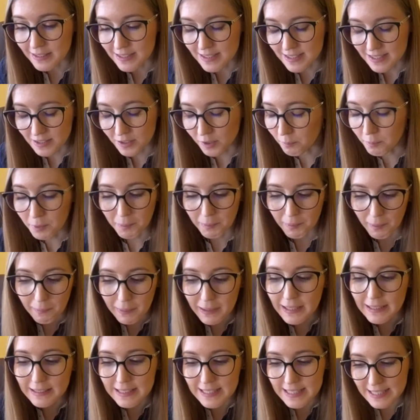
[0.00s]

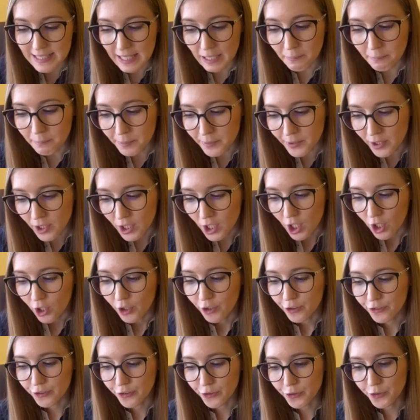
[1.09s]
non-probability sample.
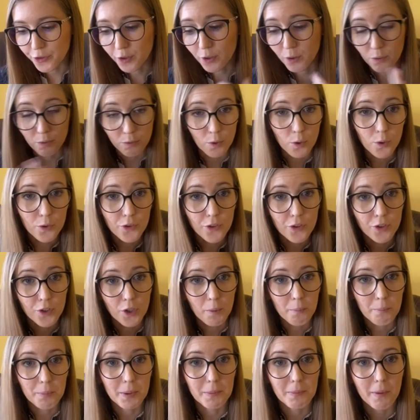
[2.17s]
So the quota
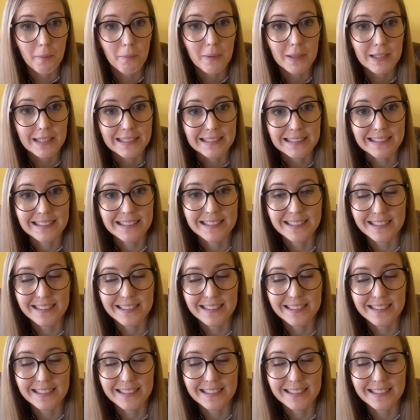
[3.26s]
non-probability